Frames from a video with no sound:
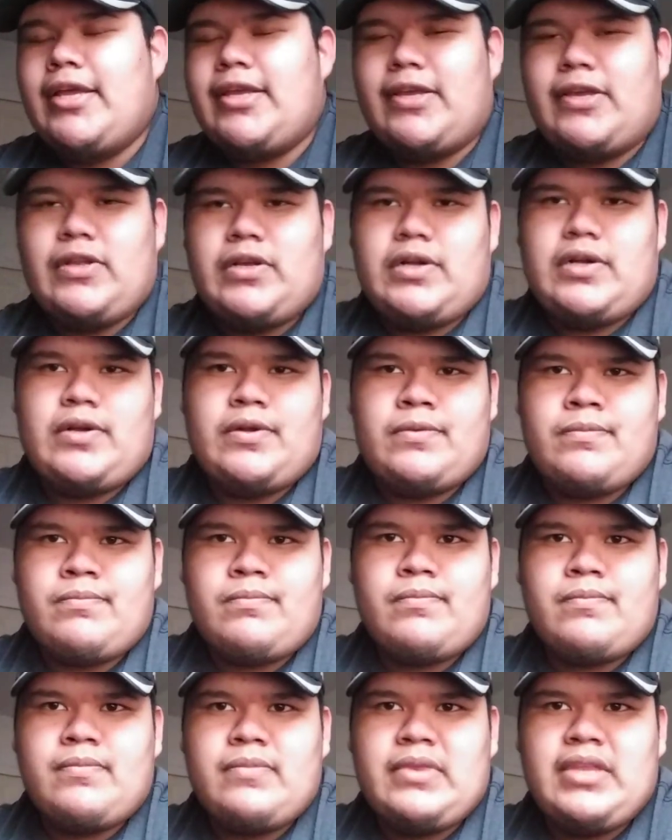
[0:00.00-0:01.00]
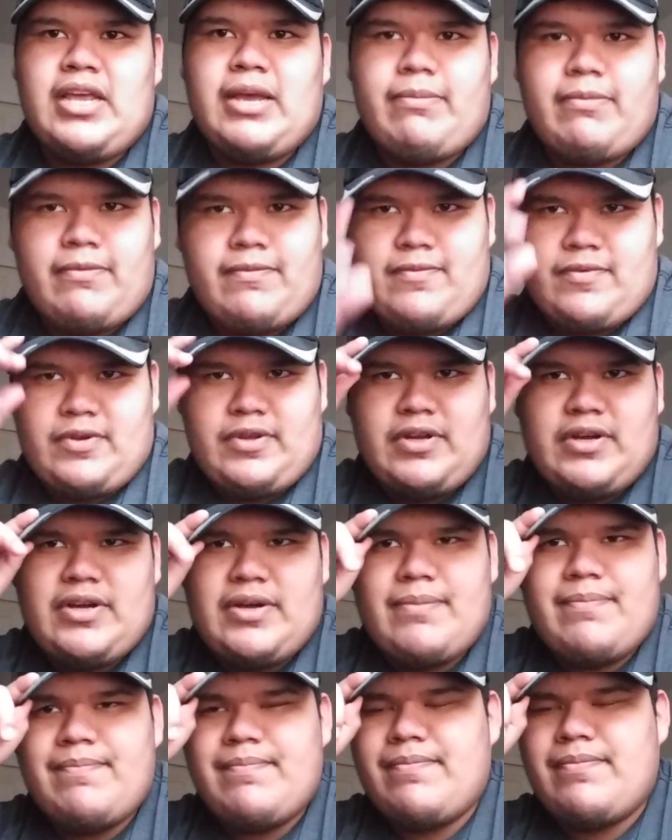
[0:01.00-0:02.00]
you know, happy for
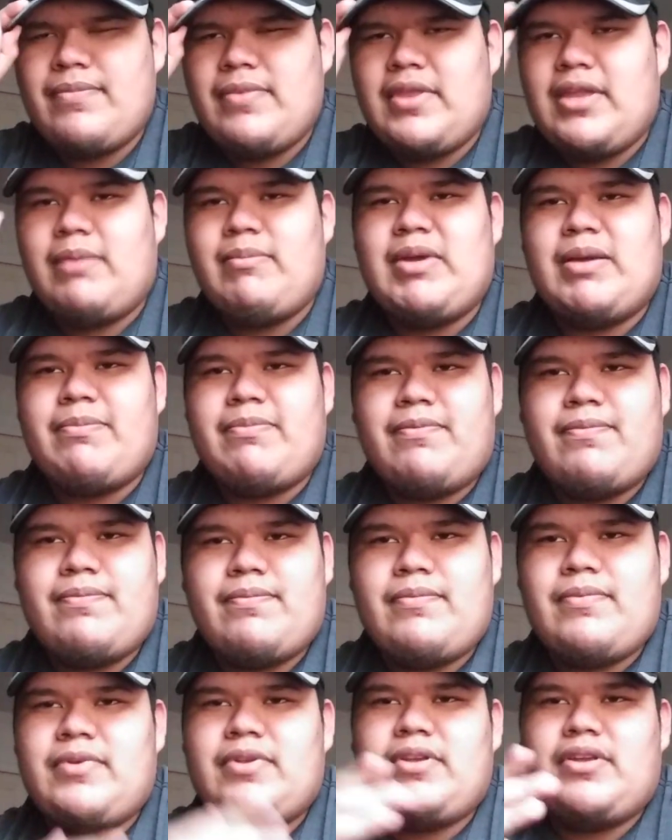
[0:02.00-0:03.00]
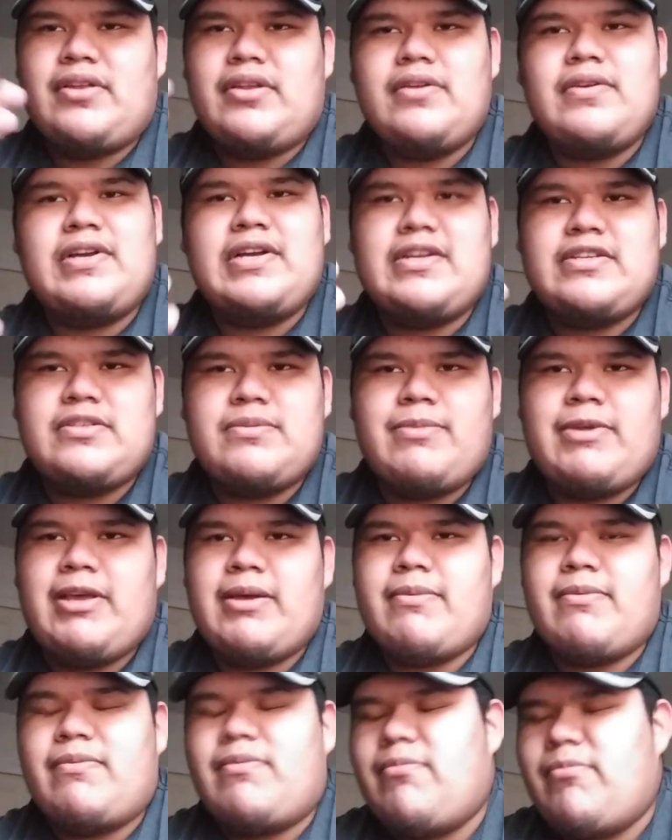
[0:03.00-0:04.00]
y'all. I'm happy for me. You guys should be
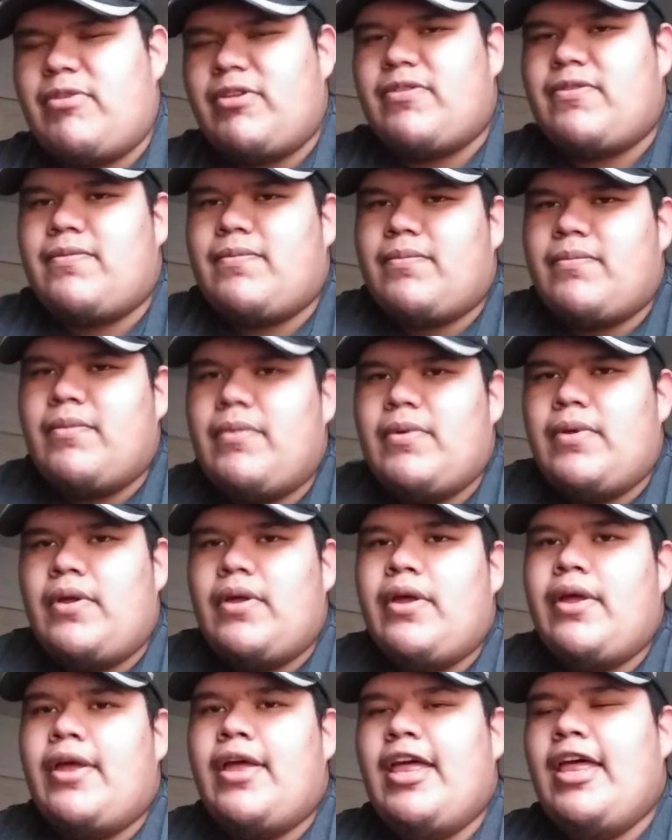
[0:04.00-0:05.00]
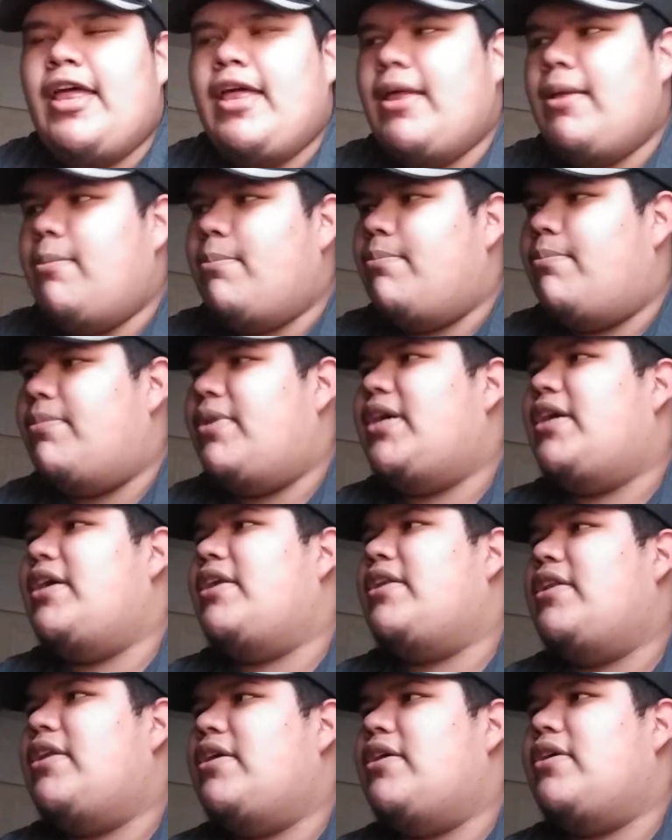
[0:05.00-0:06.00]
happy for me too.
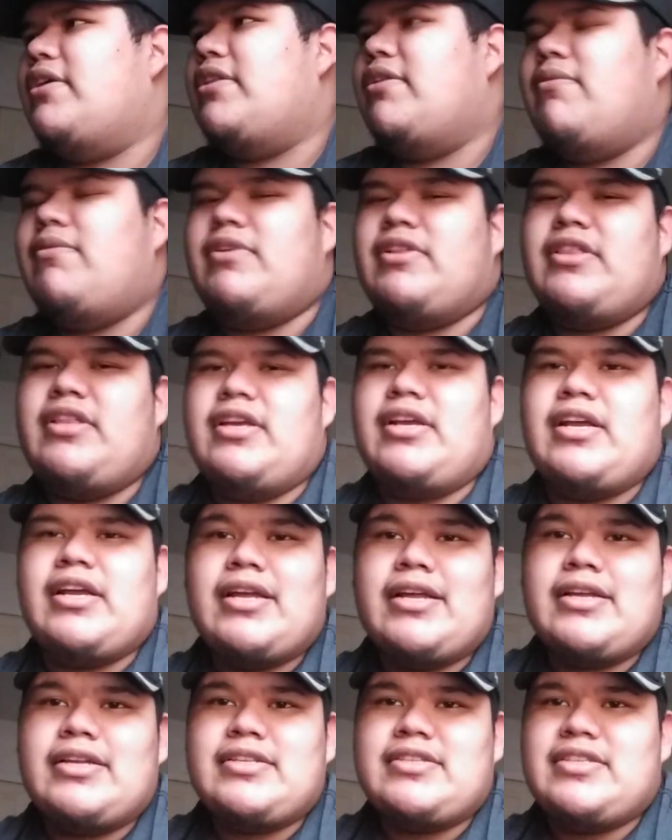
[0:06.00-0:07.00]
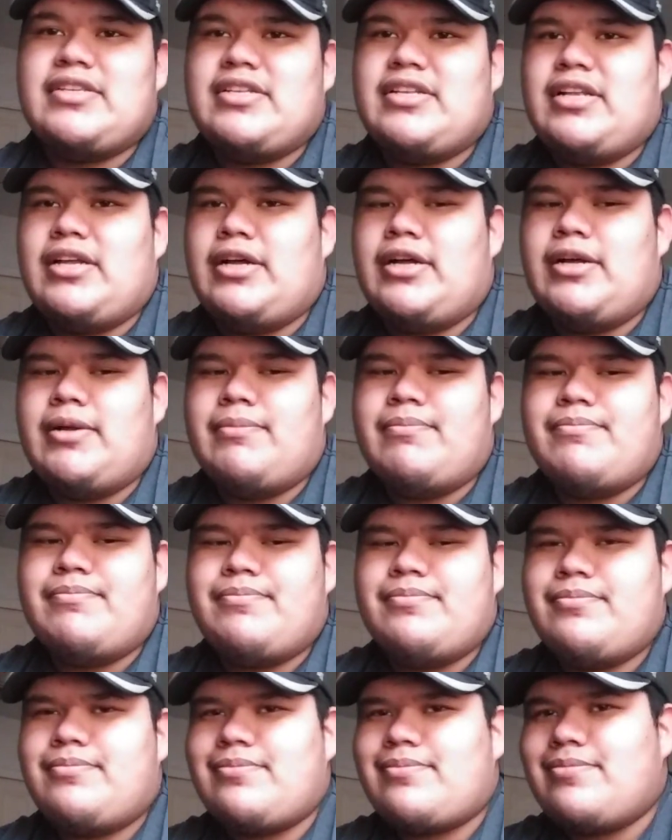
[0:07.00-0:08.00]
But uh, the one thing is, and um,
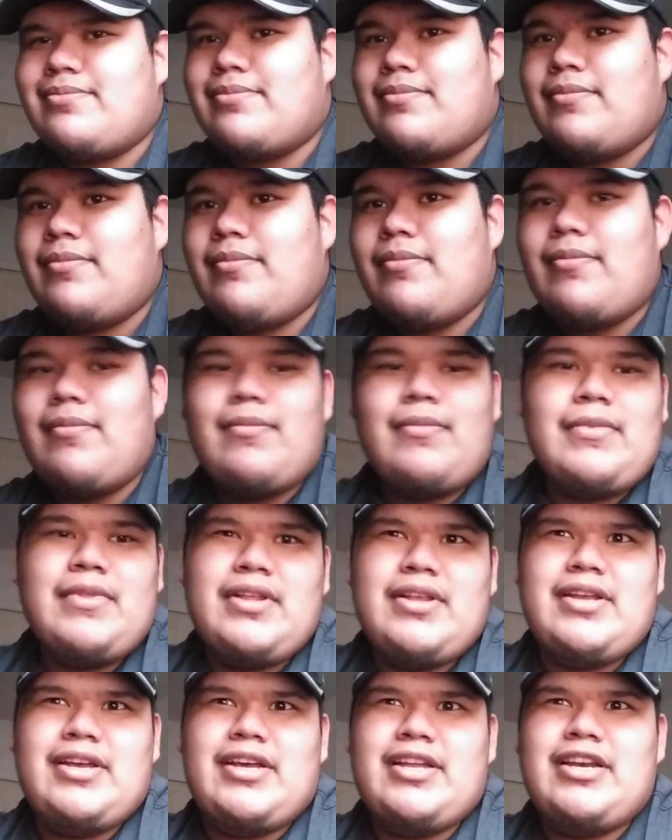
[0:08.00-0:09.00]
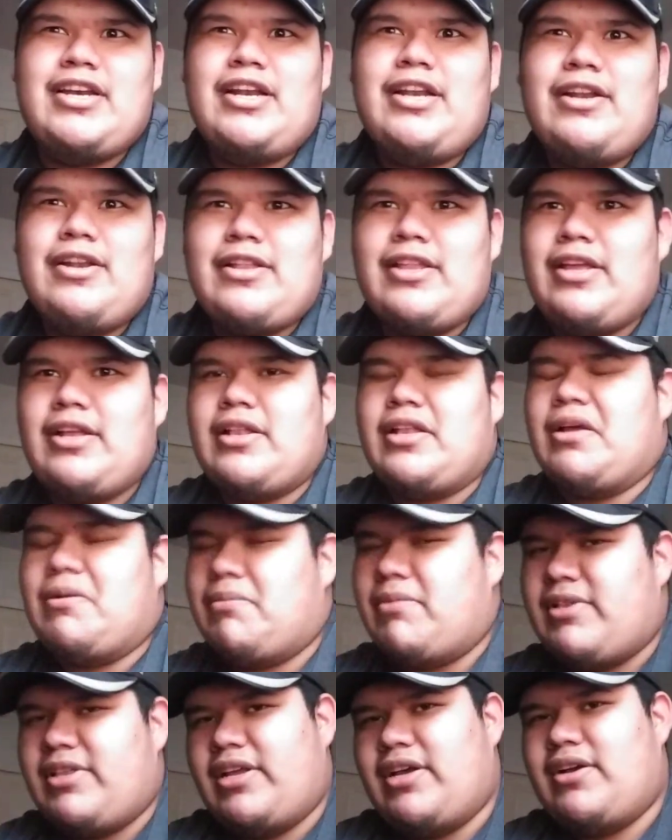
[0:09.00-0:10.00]
another thing that
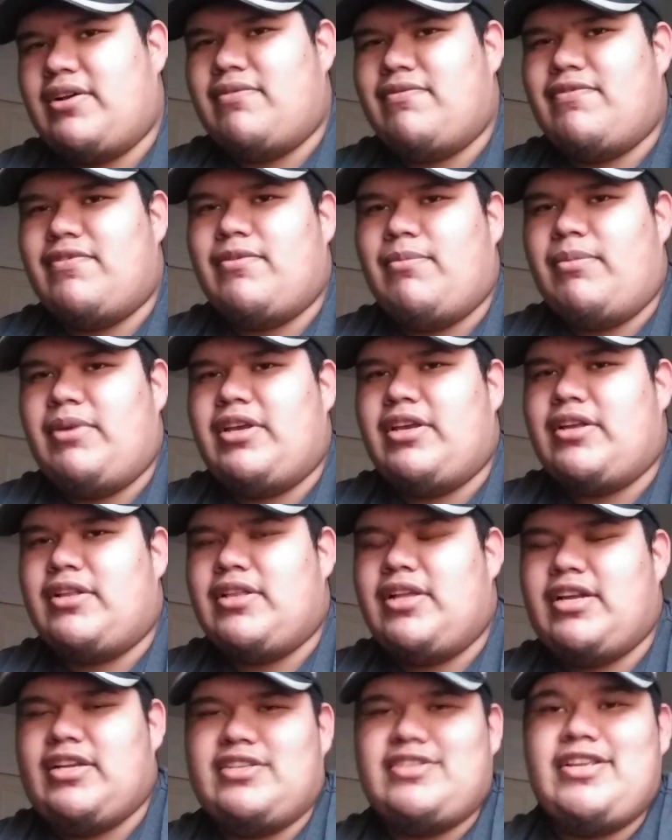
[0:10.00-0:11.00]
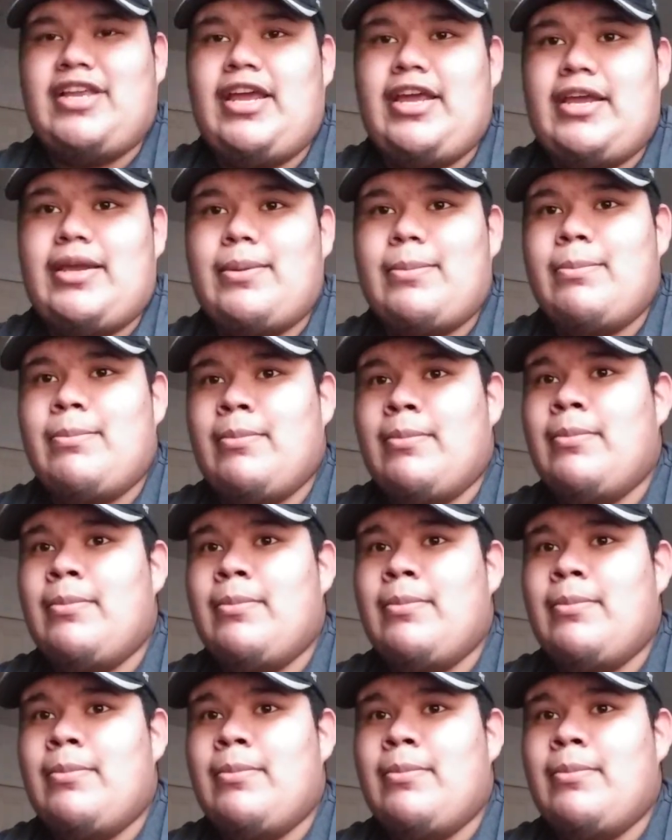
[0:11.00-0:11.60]
went down for me like today,